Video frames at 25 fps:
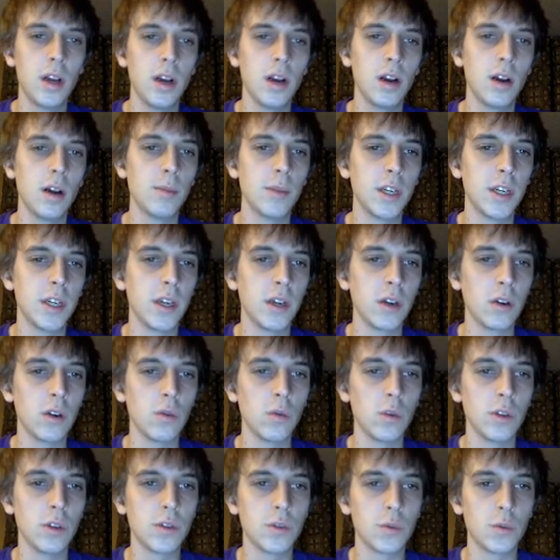um, in here
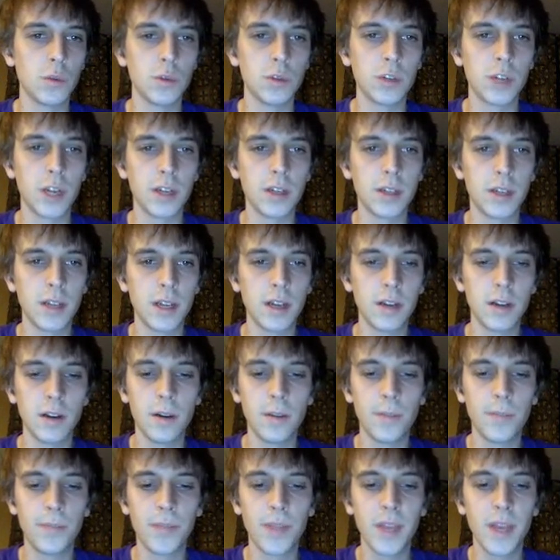it's root dot
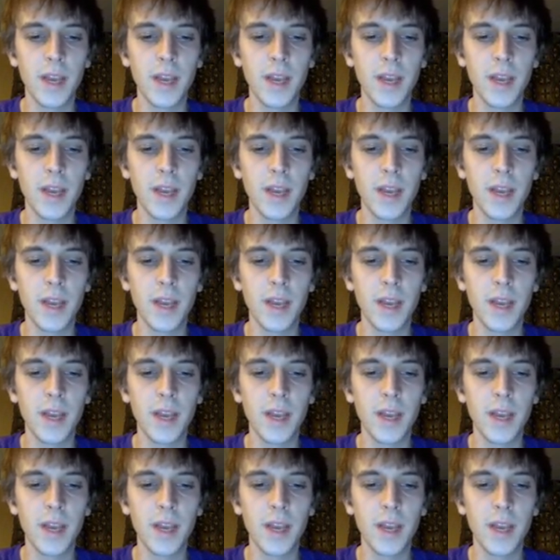data